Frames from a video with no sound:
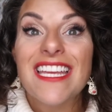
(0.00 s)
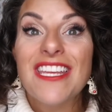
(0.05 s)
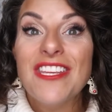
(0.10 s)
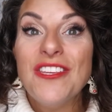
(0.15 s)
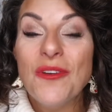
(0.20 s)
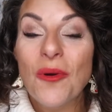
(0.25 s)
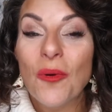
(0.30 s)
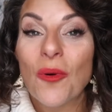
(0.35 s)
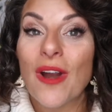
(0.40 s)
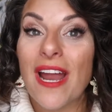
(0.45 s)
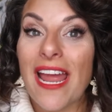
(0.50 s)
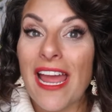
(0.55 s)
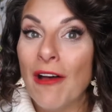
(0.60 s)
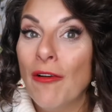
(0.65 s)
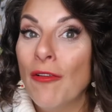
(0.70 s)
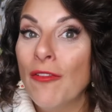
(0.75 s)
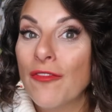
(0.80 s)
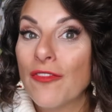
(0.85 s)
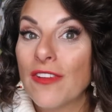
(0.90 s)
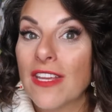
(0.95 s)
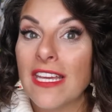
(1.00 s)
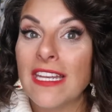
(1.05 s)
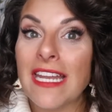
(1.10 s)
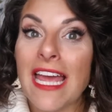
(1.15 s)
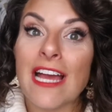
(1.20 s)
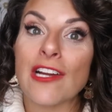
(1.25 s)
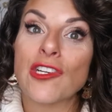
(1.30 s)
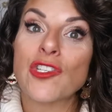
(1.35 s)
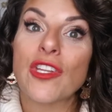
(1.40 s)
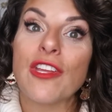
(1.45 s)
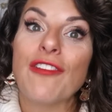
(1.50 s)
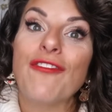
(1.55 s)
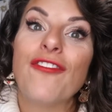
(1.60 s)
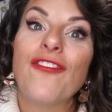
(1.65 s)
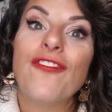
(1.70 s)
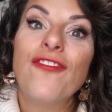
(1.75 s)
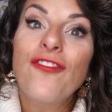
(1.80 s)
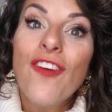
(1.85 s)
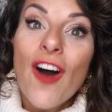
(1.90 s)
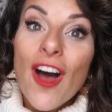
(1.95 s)
Your elf can actually
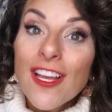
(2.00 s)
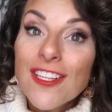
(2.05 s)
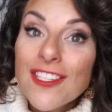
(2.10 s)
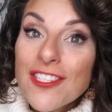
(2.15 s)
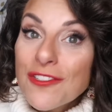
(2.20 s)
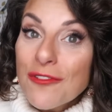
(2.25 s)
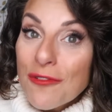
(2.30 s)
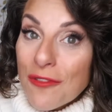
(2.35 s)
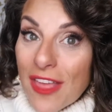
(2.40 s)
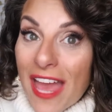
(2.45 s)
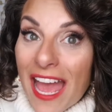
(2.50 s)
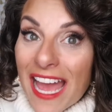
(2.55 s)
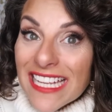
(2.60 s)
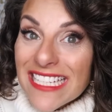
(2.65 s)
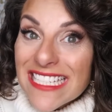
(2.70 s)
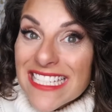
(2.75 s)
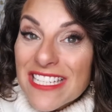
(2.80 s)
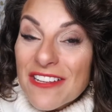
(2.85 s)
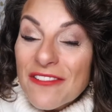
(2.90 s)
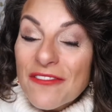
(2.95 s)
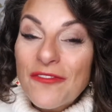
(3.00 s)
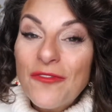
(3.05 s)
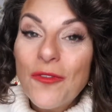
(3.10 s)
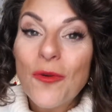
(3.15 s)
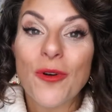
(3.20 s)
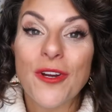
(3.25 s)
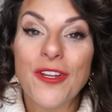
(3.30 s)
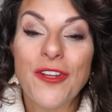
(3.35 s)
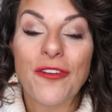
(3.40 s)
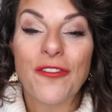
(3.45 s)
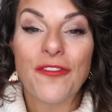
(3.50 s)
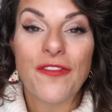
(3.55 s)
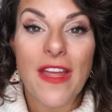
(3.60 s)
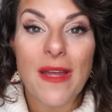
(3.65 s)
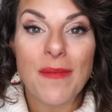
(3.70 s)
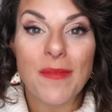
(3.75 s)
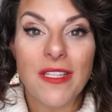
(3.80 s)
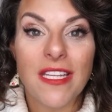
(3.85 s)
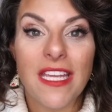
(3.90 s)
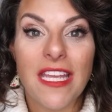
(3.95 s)
foster that for your
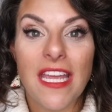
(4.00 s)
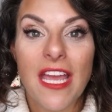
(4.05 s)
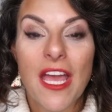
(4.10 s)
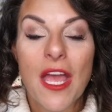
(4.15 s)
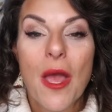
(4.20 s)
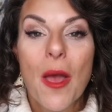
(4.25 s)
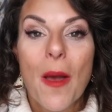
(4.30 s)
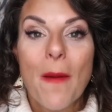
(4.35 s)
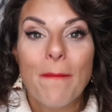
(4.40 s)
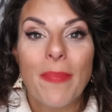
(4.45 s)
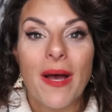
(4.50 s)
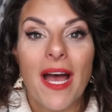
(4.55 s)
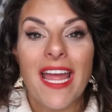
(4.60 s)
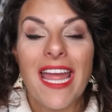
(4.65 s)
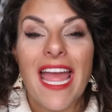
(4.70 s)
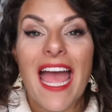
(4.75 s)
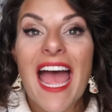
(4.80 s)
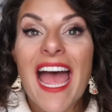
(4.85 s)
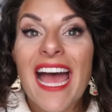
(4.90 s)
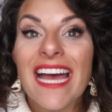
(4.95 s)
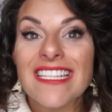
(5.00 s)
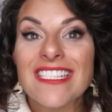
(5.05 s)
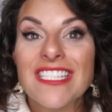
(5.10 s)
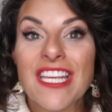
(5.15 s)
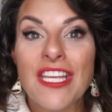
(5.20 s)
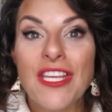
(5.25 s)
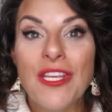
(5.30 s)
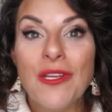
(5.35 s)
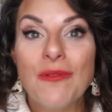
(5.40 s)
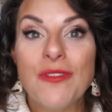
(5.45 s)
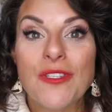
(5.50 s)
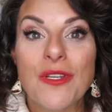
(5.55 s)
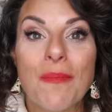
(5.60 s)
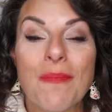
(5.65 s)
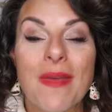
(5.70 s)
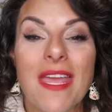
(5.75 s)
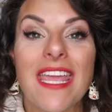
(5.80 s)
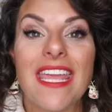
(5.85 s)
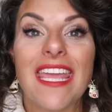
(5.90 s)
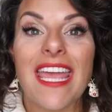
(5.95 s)
family by asking you to
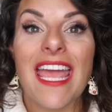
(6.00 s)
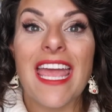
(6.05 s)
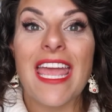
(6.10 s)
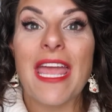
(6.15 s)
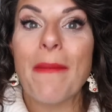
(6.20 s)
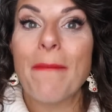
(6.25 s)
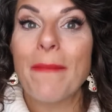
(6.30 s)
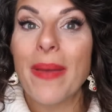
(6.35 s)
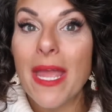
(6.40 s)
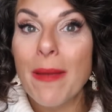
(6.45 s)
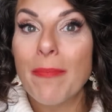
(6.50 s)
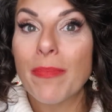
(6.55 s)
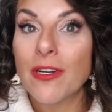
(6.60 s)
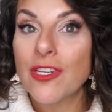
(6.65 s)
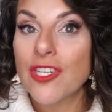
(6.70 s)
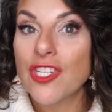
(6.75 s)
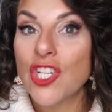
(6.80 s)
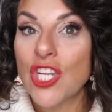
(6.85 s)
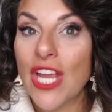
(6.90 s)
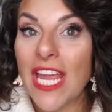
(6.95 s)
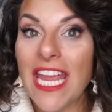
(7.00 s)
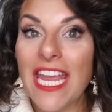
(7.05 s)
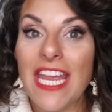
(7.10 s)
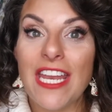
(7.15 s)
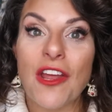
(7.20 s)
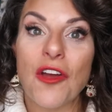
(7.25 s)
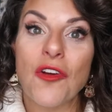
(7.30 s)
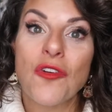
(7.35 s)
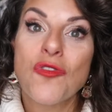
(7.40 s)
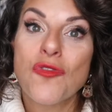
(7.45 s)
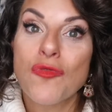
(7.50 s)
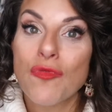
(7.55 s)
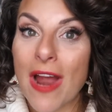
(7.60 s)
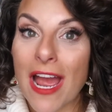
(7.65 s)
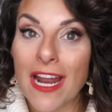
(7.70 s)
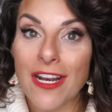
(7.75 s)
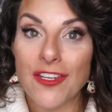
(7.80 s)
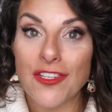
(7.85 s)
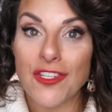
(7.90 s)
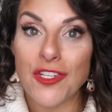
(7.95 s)
make a paper chain
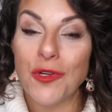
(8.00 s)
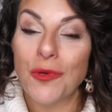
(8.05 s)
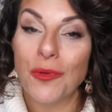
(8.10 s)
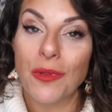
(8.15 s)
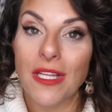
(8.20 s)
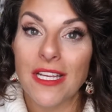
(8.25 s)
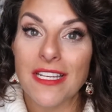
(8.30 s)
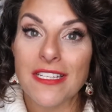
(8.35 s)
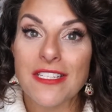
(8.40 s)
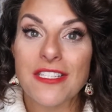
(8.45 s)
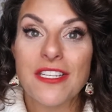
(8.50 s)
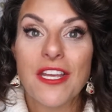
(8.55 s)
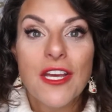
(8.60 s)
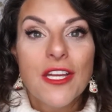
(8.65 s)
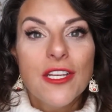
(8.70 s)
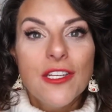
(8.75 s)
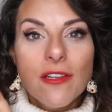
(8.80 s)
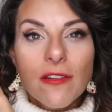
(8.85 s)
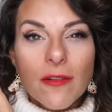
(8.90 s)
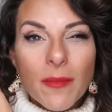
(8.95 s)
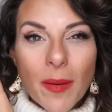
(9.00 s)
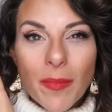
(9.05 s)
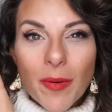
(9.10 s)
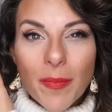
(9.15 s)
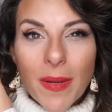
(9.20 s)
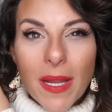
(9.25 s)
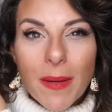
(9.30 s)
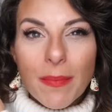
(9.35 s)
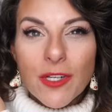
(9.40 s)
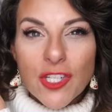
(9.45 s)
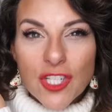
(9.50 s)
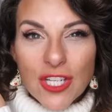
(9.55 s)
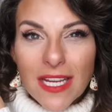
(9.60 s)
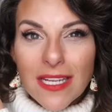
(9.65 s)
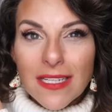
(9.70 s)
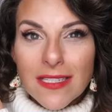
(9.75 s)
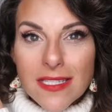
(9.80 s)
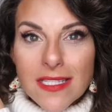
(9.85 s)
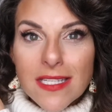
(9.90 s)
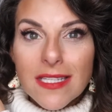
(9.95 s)
gratitude list. Do you remember paper
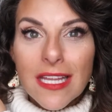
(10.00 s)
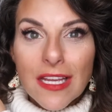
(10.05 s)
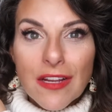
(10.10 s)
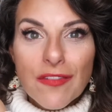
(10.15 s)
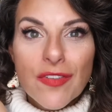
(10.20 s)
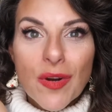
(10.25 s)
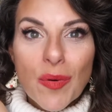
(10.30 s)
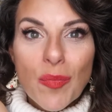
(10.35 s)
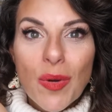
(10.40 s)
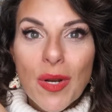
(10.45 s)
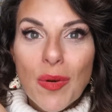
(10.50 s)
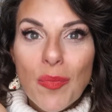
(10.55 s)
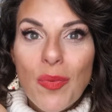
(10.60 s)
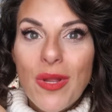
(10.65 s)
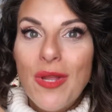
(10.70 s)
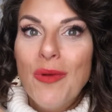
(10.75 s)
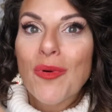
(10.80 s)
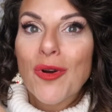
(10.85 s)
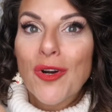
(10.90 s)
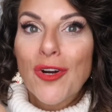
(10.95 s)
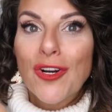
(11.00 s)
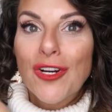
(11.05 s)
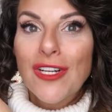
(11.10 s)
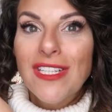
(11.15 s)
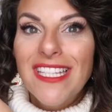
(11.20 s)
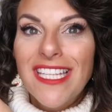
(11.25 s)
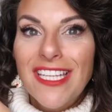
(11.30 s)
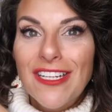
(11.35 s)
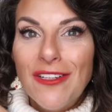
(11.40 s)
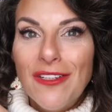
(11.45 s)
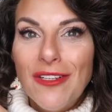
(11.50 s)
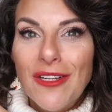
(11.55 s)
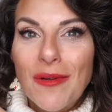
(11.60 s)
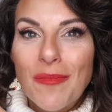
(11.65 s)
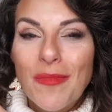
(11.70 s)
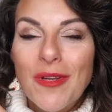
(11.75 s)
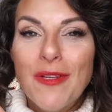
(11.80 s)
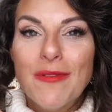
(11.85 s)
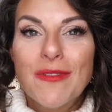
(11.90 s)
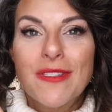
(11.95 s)
chains, like from when we were little
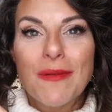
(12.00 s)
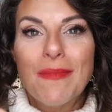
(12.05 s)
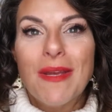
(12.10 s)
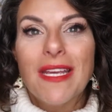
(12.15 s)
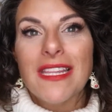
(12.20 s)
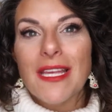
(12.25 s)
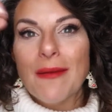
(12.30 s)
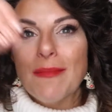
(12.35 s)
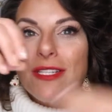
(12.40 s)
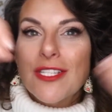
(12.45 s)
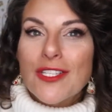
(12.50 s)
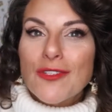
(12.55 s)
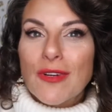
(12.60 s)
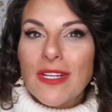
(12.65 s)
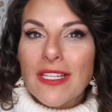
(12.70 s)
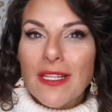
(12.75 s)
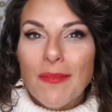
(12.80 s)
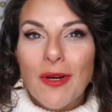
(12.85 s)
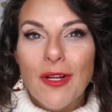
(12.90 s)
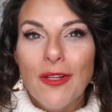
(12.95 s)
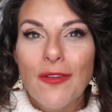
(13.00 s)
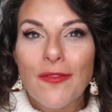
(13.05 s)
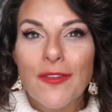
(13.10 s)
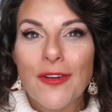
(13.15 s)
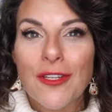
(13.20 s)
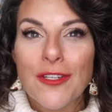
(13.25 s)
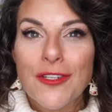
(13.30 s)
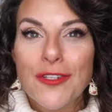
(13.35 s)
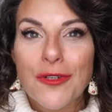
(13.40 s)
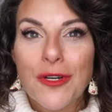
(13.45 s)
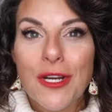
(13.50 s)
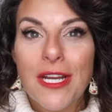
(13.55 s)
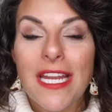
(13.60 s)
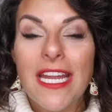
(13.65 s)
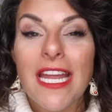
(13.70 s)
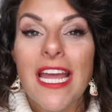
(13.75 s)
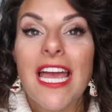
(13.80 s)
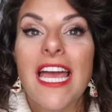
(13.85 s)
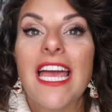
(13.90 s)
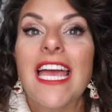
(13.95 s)
and we used to make them and string them all over the
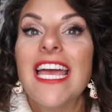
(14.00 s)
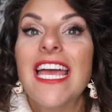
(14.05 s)
tree?